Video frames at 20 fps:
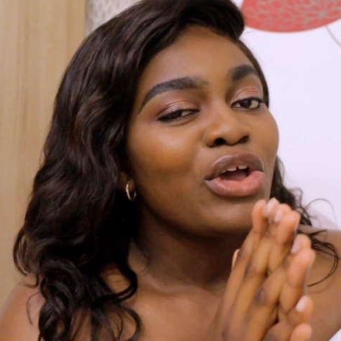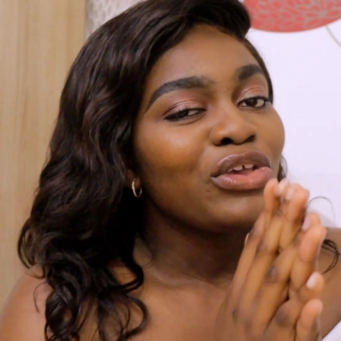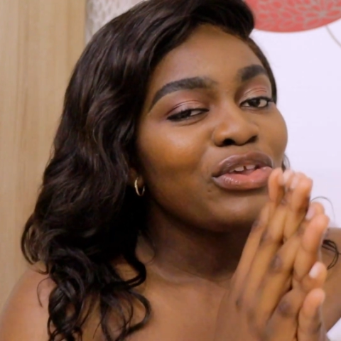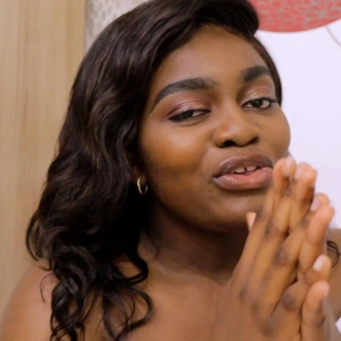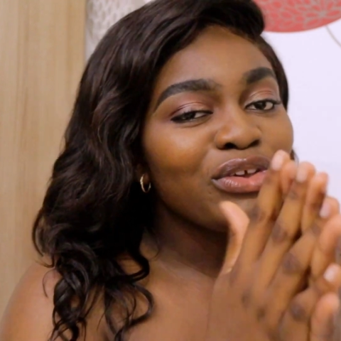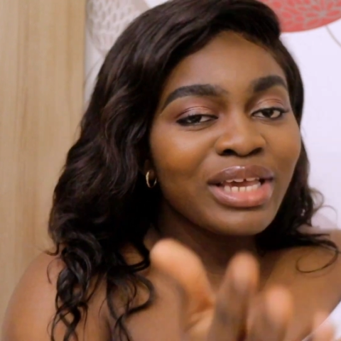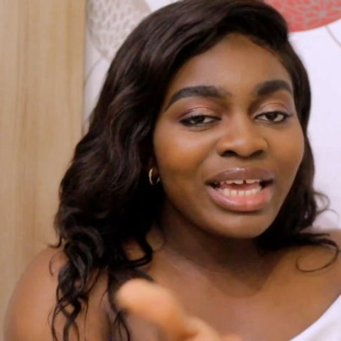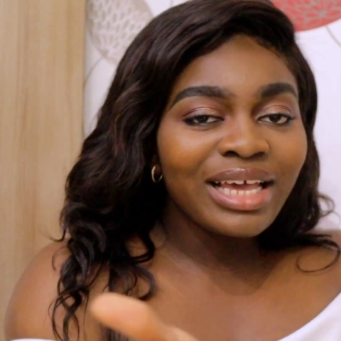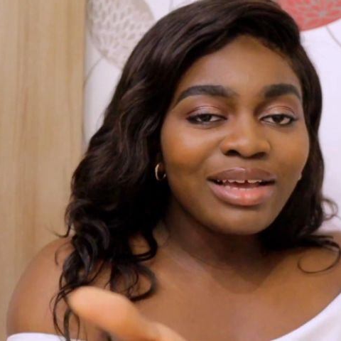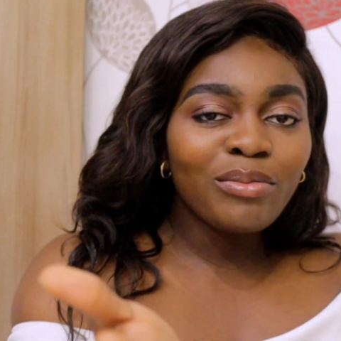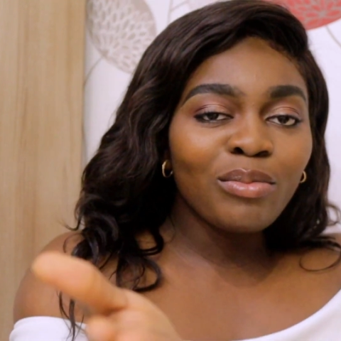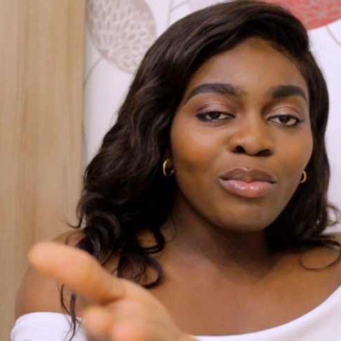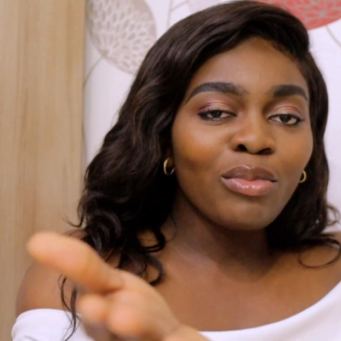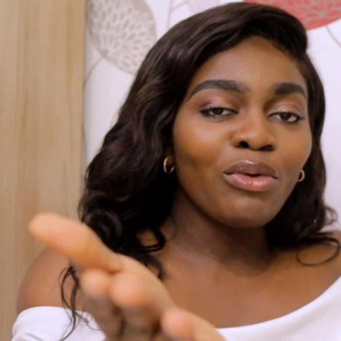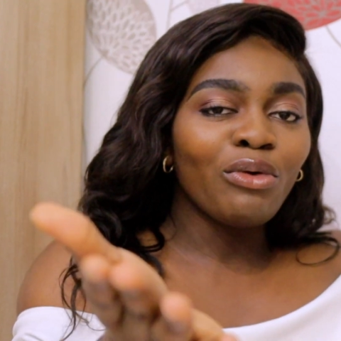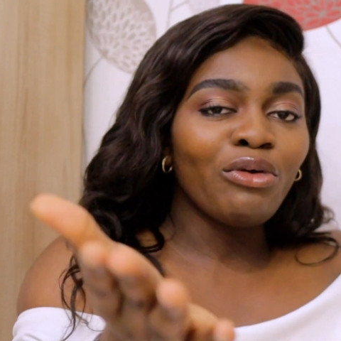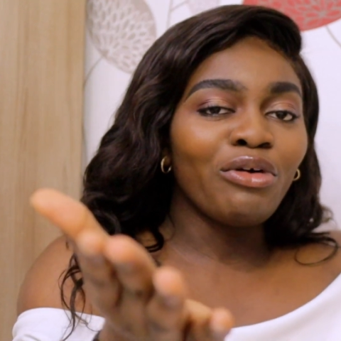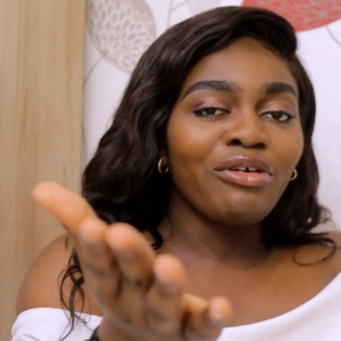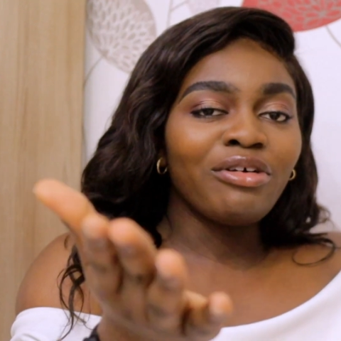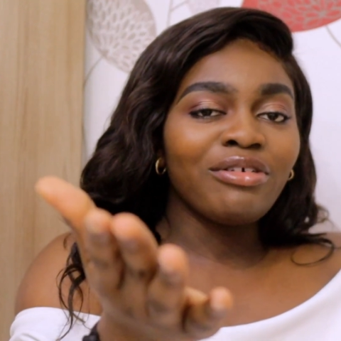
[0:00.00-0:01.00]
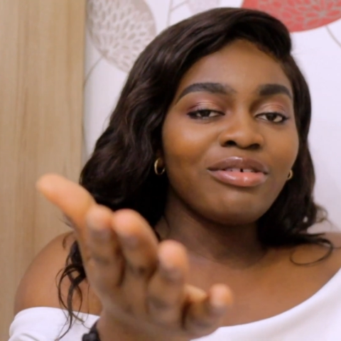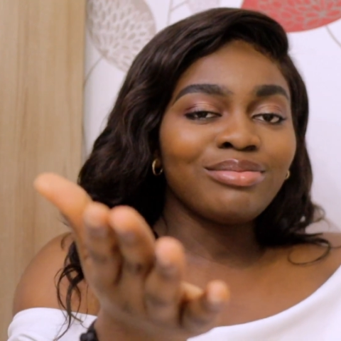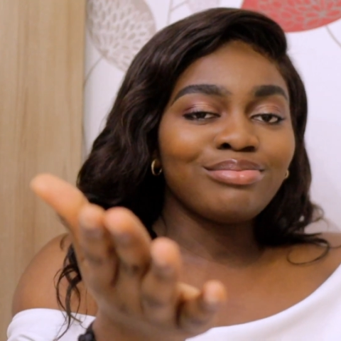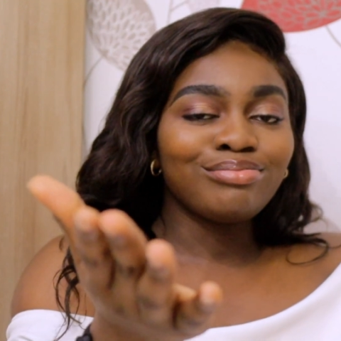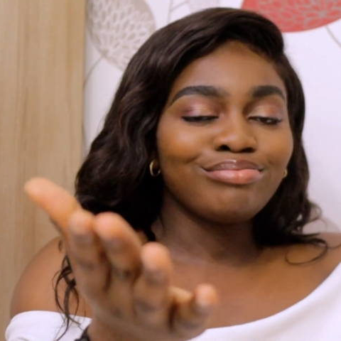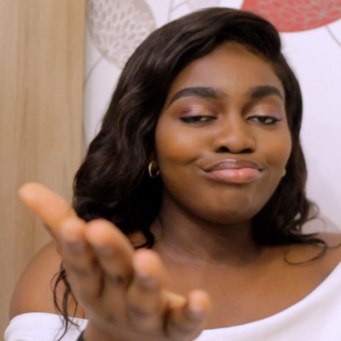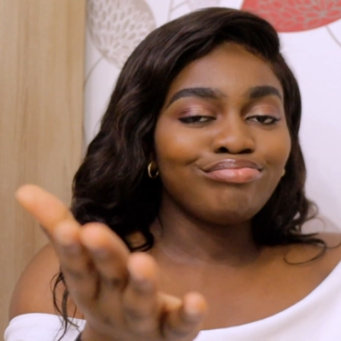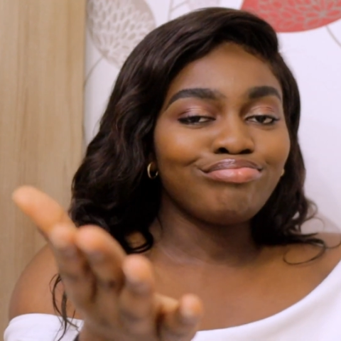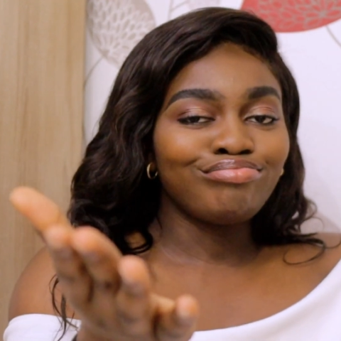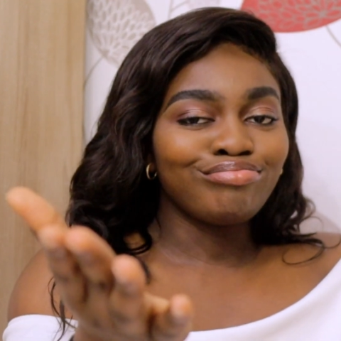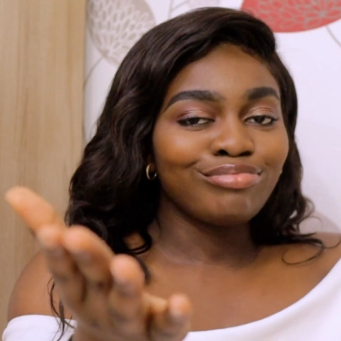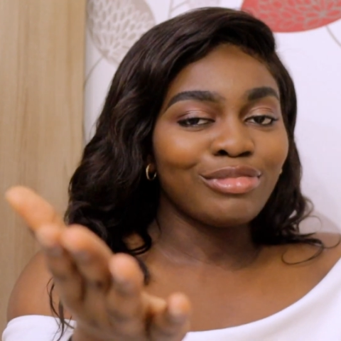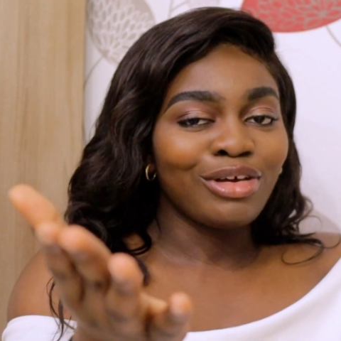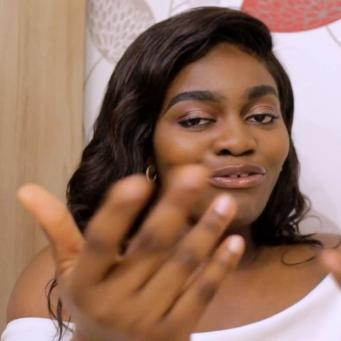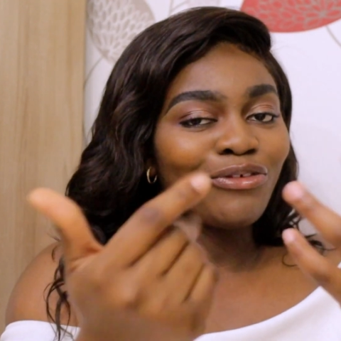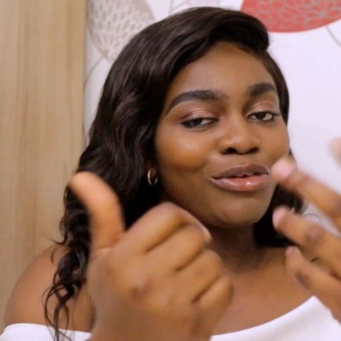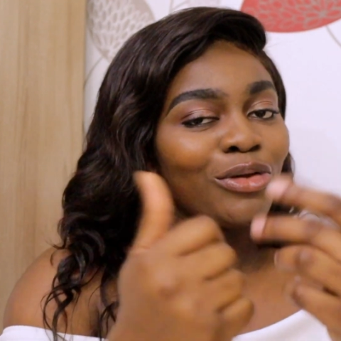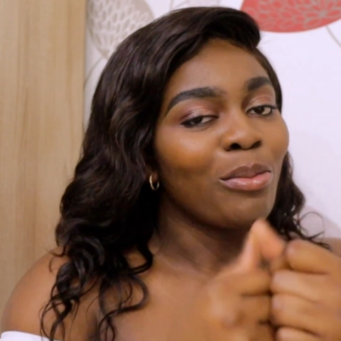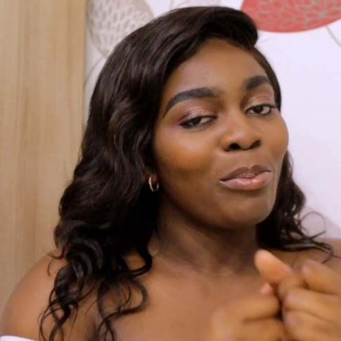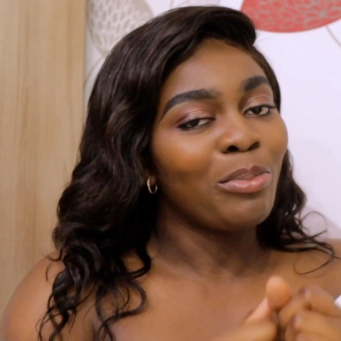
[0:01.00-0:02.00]
you get more
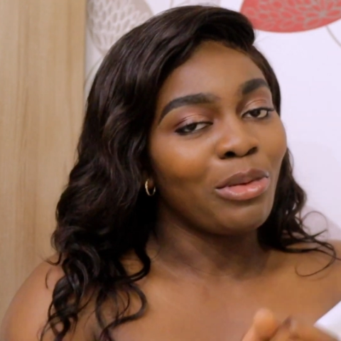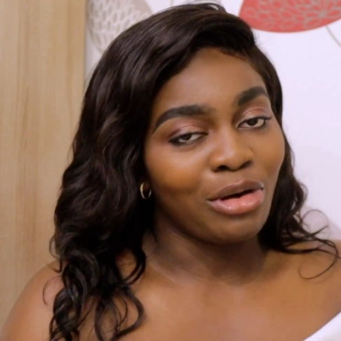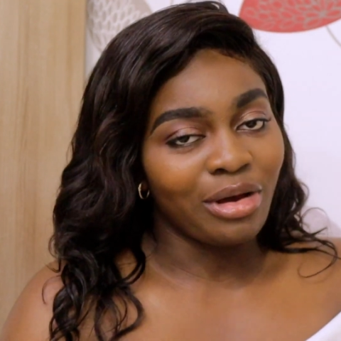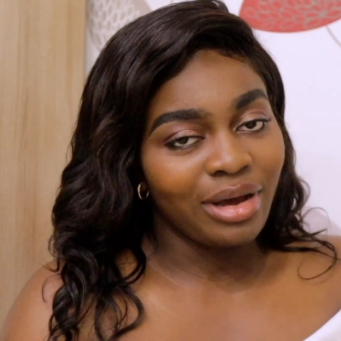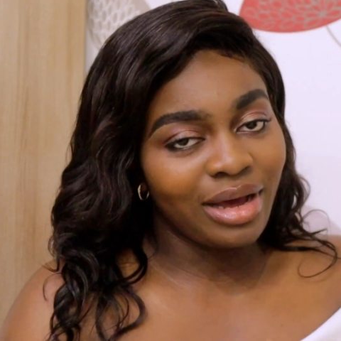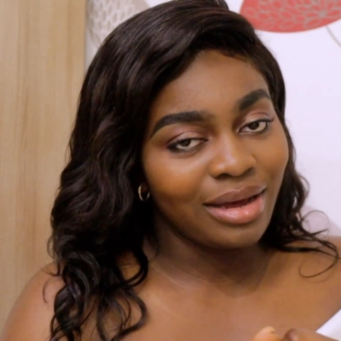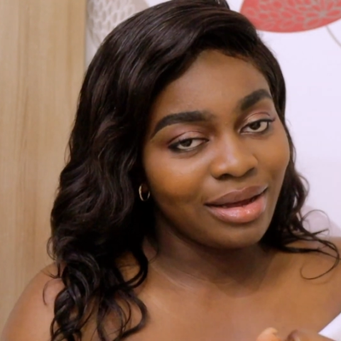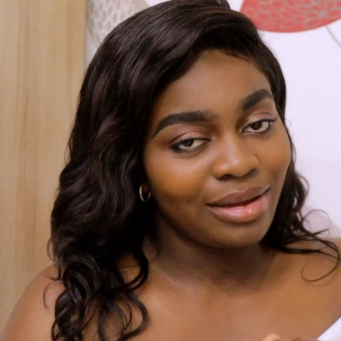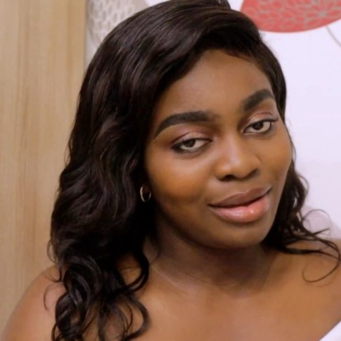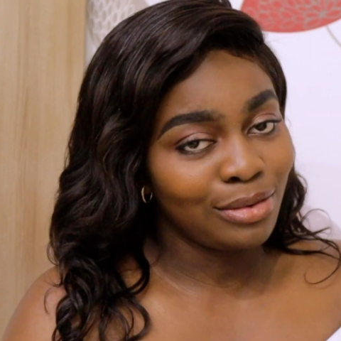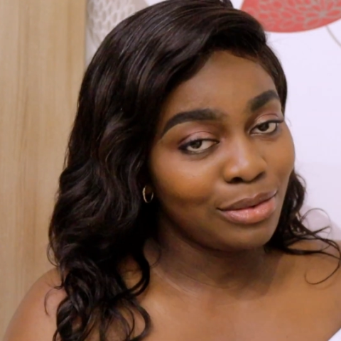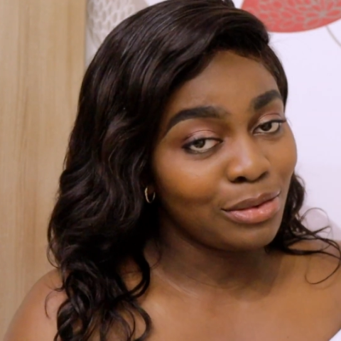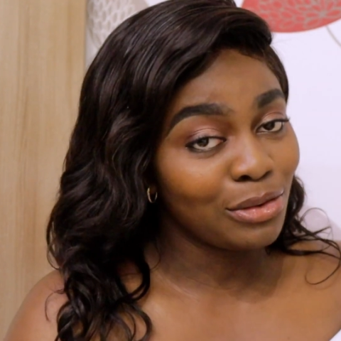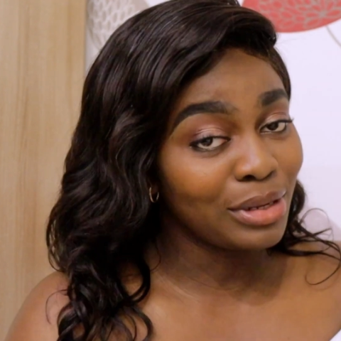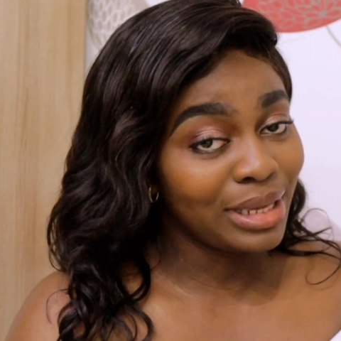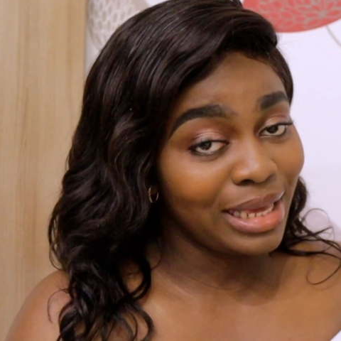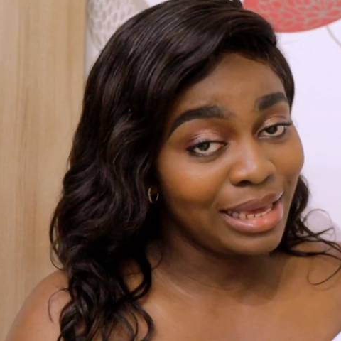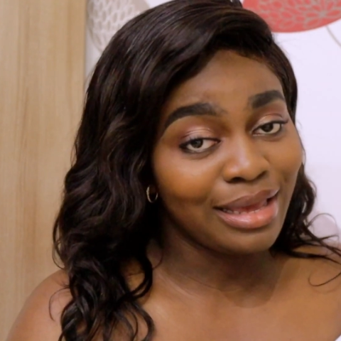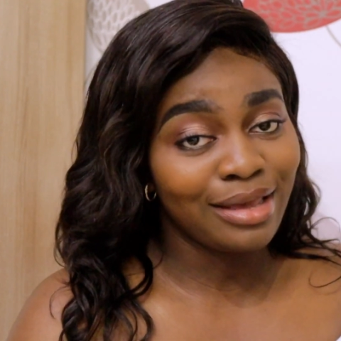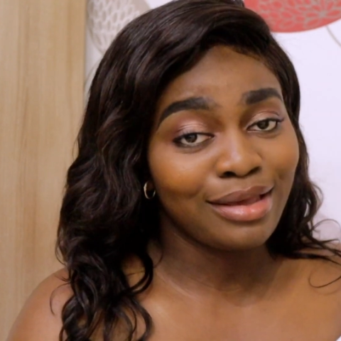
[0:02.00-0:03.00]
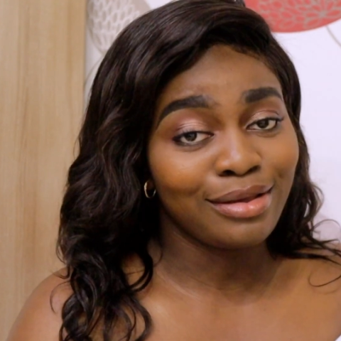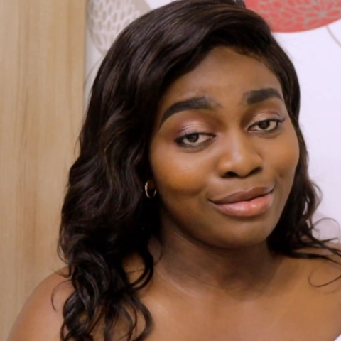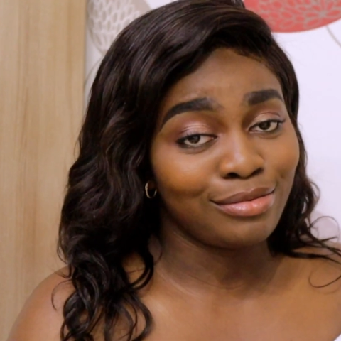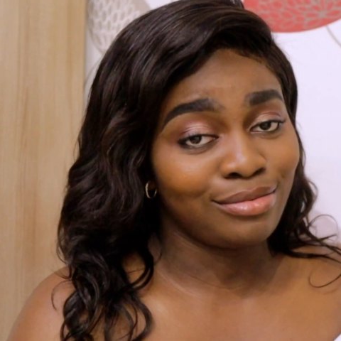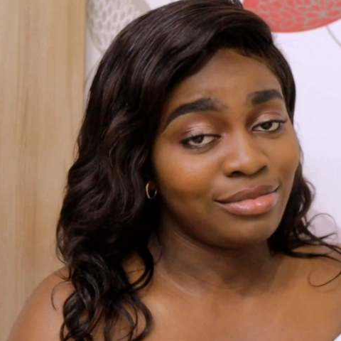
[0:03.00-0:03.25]
for your buck okay